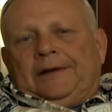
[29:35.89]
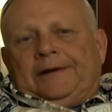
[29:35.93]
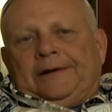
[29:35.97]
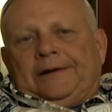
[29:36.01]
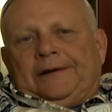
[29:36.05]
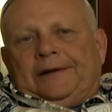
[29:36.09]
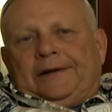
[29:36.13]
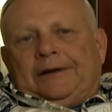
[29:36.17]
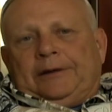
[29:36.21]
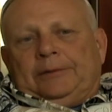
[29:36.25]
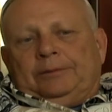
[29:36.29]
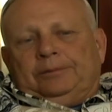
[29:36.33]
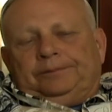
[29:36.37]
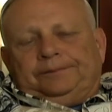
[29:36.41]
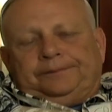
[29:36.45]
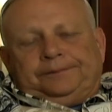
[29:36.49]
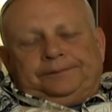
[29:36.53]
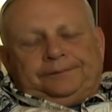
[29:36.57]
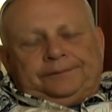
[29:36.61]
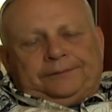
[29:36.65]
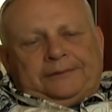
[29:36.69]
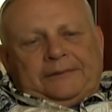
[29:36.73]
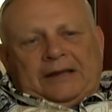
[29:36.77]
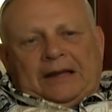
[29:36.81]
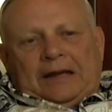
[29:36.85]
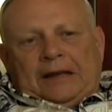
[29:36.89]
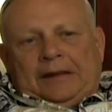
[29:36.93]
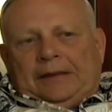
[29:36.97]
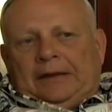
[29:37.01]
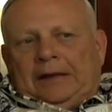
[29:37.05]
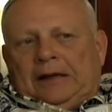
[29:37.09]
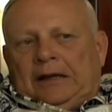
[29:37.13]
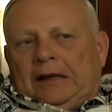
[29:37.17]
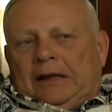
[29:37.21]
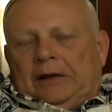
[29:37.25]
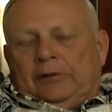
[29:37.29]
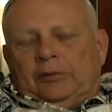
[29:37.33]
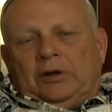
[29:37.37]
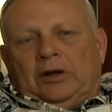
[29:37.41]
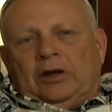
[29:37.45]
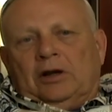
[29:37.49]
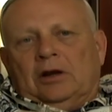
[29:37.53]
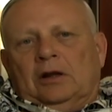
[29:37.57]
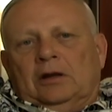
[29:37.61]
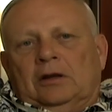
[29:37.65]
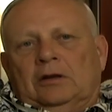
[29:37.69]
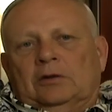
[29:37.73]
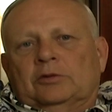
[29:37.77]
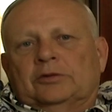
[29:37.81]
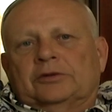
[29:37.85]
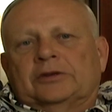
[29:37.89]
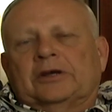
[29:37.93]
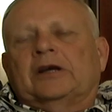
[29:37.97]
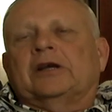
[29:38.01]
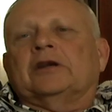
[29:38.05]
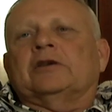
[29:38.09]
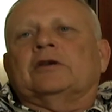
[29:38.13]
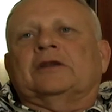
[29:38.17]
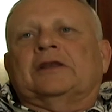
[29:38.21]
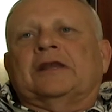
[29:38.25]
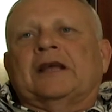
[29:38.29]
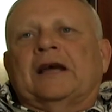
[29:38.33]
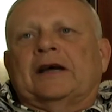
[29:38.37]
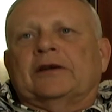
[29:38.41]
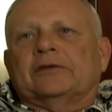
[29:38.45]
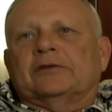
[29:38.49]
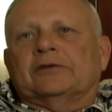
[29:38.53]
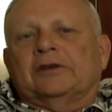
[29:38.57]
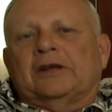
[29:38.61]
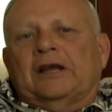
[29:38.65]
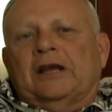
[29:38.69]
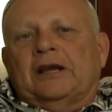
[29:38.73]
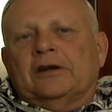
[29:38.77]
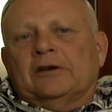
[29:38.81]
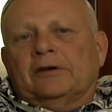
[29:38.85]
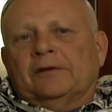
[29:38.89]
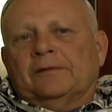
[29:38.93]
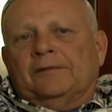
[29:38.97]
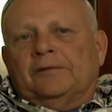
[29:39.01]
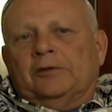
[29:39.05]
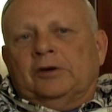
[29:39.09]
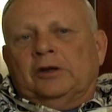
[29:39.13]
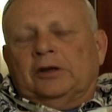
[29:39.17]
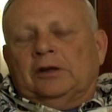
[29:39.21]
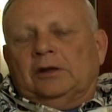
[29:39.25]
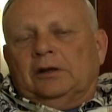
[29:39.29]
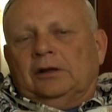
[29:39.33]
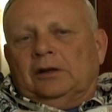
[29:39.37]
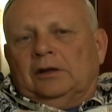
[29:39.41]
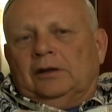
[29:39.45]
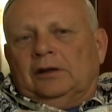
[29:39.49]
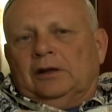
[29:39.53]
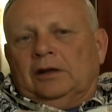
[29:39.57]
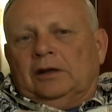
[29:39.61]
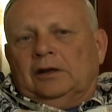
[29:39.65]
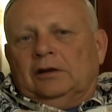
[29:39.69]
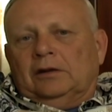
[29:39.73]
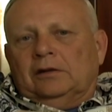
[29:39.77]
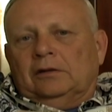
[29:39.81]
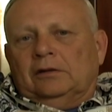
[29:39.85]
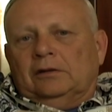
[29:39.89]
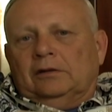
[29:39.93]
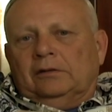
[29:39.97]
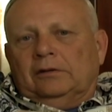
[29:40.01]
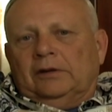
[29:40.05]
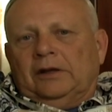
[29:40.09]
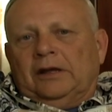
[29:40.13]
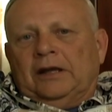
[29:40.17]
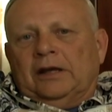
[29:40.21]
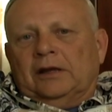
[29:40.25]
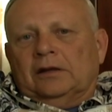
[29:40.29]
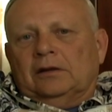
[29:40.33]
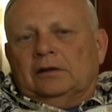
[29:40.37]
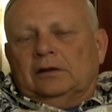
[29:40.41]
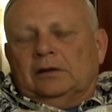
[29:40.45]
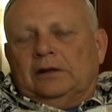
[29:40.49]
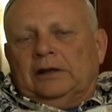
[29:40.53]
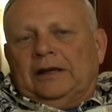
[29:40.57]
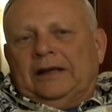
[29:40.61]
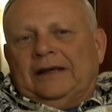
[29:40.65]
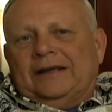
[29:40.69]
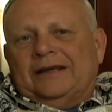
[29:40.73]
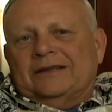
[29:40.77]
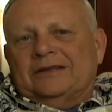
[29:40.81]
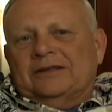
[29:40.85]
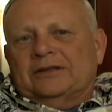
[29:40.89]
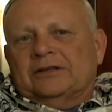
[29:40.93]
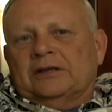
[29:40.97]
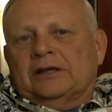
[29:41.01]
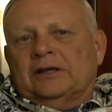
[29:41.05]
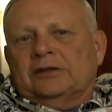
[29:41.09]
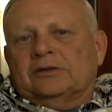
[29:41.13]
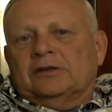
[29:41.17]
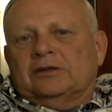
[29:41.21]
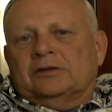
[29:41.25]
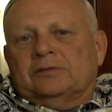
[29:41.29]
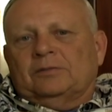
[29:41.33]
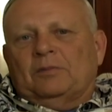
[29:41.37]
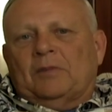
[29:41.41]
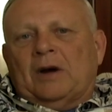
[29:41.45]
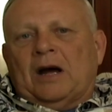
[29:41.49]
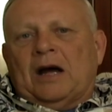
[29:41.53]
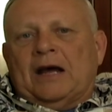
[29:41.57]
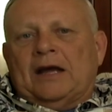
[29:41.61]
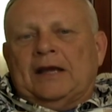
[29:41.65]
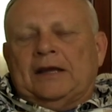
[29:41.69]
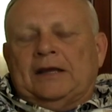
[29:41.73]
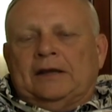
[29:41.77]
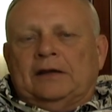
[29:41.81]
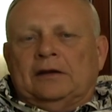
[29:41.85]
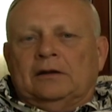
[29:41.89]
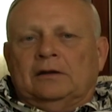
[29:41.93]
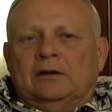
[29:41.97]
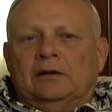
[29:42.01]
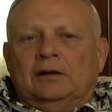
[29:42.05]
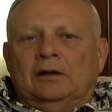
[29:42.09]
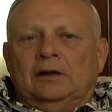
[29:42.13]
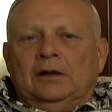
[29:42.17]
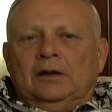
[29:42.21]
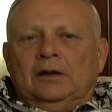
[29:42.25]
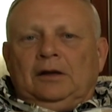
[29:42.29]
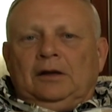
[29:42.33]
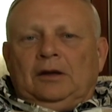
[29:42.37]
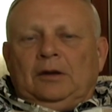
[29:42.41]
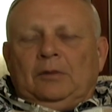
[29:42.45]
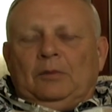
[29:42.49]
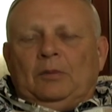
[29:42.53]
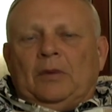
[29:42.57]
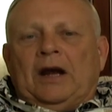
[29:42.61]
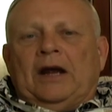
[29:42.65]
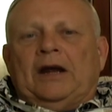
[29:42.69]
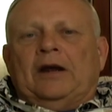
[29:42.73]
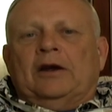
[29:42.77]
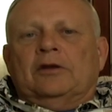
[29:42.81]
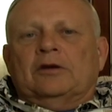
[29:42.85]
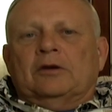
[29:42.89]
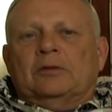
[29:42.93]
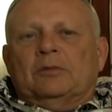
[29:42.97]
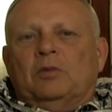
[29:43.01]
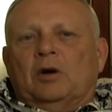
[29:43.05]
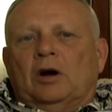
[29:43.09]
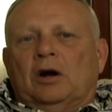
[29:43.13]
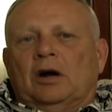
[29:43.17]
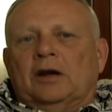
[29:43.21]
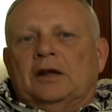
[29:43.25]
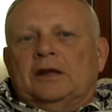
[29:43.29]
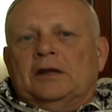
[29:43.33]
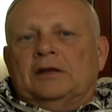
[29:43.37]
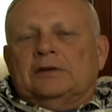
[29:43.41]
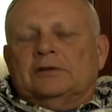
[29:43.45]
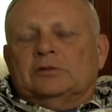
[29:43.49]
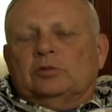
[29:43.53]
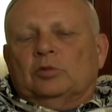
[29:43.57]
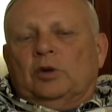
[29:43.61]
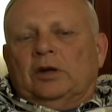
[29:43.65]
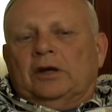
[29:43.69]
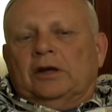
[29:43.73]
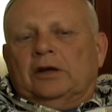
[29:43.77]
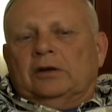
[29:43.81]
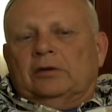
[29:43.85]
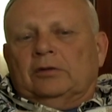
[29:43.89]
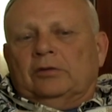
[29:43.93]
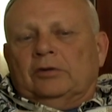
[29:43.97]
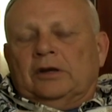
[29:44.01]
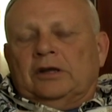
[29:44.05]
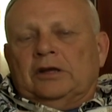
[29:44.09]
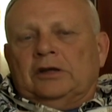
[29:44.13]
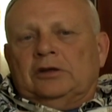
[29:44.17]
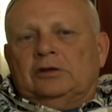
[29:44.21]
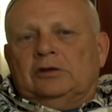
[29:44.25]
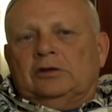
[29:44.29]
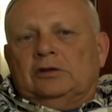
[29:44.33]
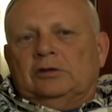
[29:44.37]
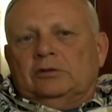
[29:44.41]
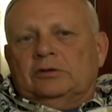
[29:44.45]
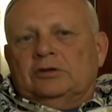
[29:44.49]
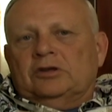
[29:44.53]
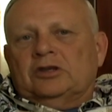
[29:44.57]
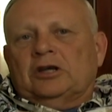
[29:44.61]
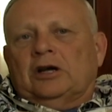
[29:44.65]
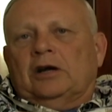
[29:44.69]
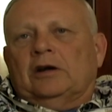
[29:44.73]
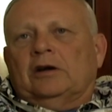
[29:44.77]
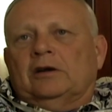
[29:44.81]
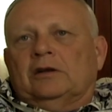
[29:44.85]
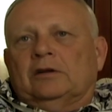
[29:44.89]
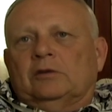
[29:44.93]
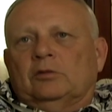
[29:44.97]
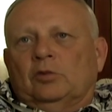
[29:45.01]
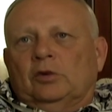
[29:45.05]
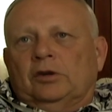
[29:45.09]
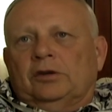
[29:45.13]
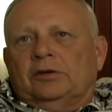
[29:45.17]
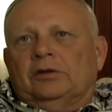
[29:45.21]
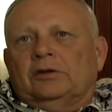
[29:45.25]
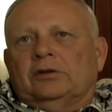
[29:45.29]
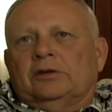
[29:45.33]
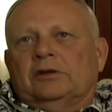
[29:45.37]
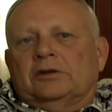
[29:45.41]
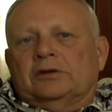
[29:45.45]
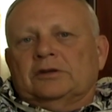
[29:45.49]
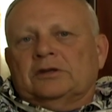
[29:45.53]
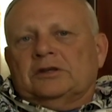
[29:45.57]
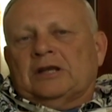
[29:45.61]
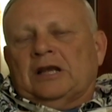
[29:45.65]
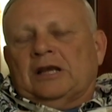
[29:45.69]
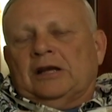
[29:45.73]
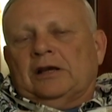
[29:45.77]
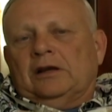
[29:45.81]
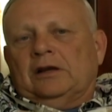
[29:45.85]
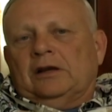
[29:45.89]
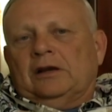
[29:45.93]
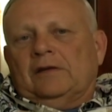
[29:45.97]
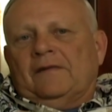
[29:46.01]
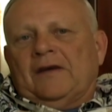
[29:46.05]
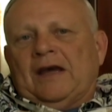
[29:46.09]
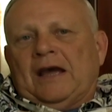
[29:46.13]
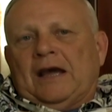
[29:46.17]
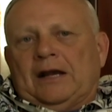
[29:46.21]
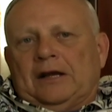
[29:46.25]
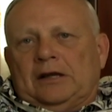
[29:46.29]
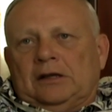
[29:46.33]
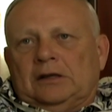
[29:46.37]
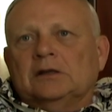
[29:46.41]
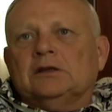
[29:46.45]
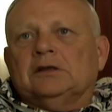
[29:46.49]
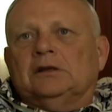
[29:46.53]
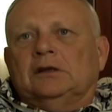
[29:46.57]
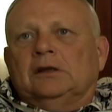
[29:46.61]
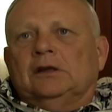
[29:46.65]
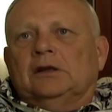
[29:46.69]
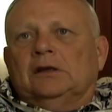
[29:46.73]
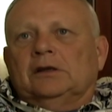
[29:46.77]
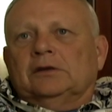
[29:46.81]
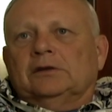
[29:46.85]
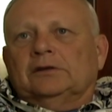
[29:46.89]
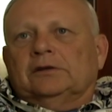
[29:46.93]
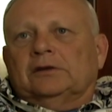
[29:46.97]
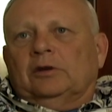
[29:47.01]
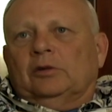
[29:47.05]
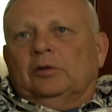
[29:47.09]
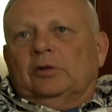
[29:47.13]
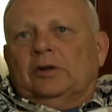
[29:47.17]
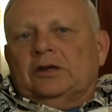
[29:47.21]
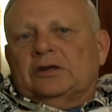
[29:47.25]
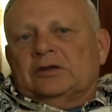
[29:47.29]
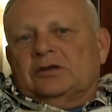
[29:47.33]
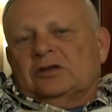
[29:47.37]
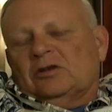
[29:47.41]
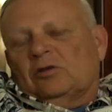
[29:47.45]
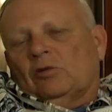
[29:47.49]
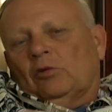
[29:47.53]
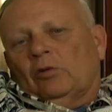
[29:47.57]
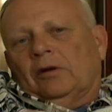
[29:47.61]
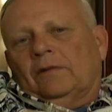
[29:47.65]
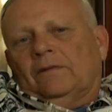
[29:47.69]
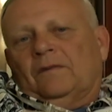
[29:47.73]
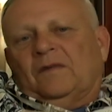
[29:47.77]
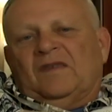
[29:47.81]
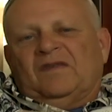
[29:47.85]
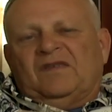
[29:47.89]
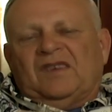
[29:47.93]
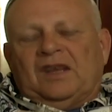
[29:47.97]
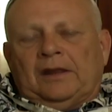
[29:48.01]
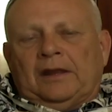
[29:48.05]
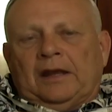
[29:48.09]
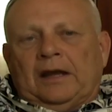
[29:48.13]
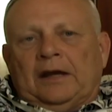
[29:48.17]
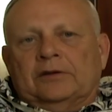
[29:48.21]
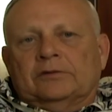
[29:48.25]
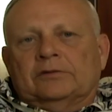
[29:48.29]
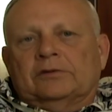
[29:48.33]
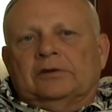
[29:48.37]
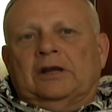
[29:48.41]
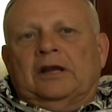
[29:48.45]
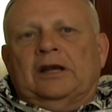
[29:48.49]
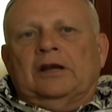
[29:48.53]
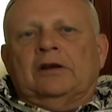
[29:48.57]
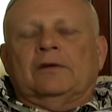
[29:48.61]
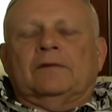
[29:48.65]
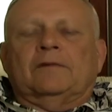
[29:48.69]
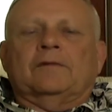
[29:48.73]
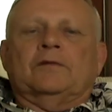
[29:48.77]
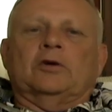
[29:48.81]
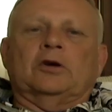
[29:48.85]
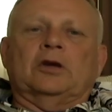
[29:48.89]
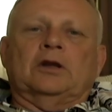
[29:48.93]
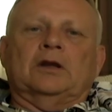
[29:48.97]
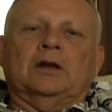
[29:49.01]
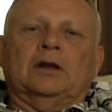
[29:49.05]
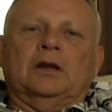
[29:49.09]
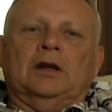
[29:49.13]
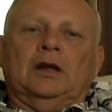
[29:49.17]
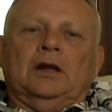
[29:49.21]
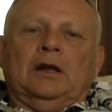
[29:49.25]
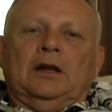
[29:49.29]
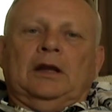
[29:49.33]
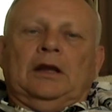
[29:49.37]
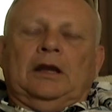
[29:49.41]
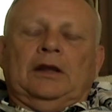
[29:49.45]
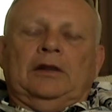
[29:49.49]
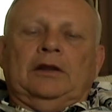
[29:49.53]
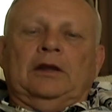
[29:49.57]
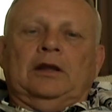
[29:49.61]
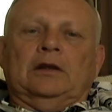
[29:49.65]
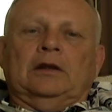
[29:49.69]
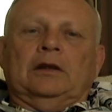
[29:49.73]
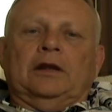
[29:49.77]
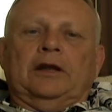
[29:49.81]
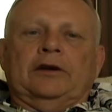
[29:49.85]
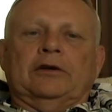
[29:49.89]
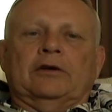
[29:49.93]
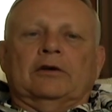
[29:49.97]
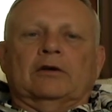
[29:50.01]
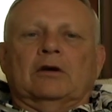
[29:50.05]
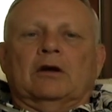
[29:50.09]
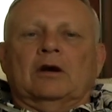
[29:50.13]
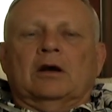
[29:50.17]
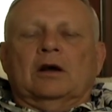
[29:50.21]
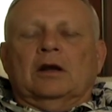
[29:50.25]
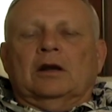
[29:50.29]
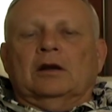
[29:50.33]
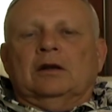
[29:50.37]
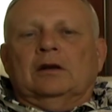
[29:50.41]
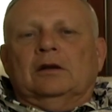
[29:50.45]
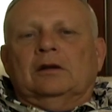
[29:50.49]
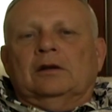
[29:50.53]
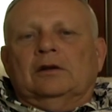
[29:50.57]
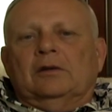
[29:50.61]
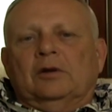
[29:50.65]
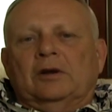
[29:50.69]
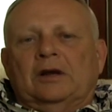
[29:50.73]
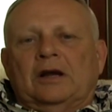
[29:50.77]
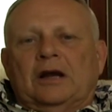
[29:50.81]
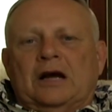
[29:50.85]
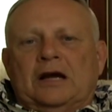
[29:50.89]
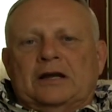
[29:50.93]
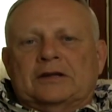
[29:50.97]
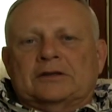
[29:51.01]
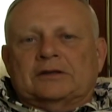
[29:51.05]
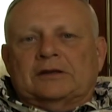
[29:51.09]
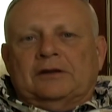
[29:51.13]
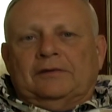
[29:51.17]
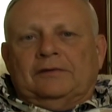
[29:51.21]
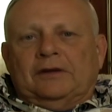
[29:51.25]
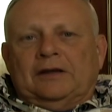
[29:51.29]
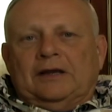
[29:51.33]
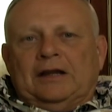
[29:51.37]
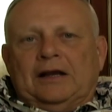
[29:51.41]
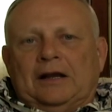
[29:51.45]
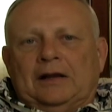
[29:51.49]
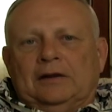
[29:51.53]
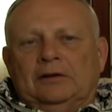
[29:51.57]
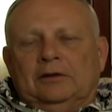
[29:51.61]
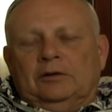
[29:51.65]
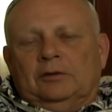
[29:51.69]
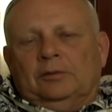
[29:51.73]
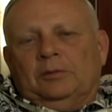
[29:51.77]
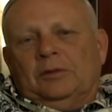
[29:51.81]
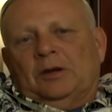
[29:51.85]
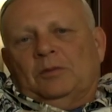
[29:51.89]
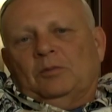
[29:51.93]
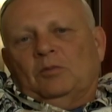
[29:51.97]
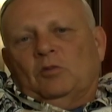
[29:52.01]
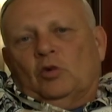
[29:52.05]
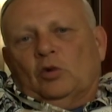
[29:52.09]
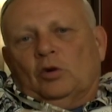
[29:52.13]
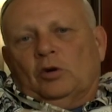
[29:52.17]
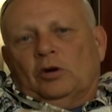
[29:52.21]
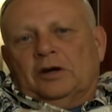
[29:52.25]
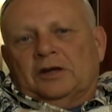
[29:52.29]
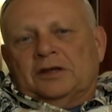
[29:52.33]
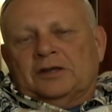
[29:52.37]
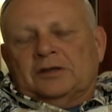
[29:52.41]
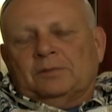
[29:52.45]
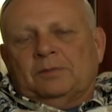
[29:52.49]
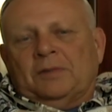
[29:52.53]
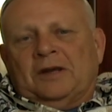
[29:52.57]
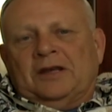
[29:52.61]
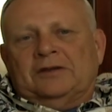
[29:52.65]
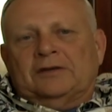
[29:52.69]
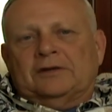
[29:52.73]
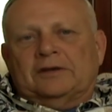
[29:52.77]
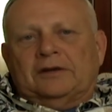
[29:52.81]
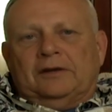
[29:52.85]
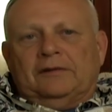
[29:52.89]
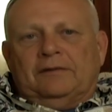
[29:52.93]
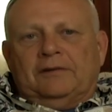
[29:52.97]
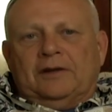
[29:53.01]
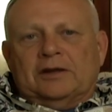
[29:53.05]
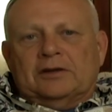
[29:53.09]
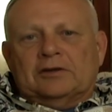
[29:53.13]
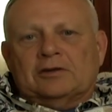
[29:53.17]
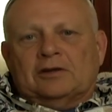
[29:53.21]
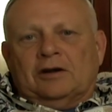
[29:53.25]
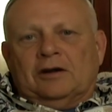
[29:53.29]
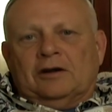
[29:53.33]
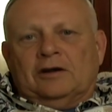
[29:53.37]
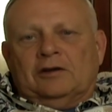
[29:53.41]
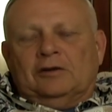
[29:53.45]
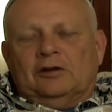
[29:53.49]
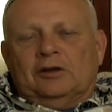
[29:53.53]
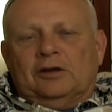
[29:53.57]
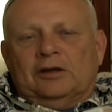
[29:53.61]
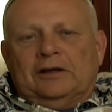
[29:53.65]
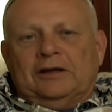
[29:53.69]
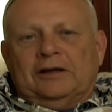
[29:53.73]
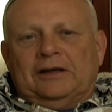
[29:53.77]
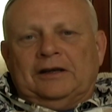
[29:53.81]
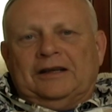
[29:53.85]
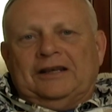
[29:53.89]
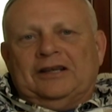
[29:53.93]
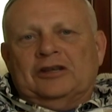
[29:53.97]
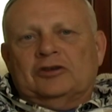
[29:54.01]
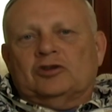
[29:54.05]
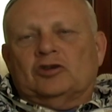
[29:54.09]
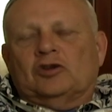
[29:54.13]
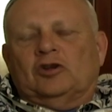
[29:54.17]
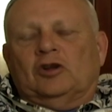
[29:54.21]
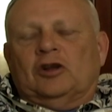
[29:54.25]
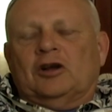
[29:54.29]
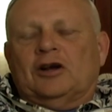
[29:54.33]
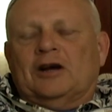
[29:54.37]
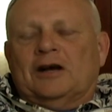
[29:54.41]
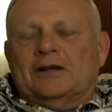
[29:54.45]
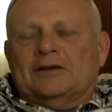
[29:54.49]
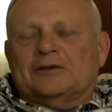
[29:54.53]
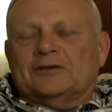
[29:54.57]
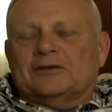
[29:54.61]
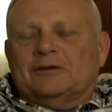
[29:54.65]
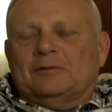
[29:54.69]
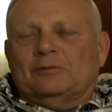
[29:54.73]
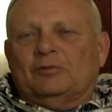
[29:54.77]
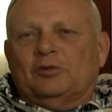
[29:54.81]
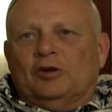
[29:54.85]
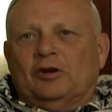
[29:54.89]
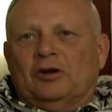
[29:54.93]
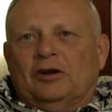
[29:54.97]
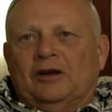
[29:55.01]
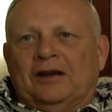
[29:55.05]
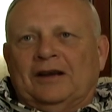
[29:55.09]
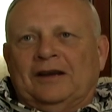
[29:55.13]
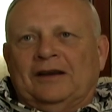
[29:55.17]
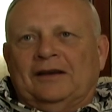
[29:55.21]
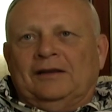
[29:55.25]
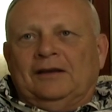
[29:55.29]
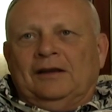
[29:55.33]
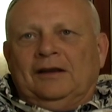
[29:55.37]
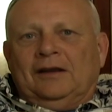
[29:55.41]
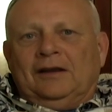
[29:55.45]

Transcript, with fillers: Um, I think I recall it was hundred thousand acre foot, and then to get a consensus buy-in by other parties, we agreed to share it with the state of Nevada. So we each stored 50,000 acre foot. And then later on, the cost of it got a little bit more expensive. They started looking at additional costs to put on it.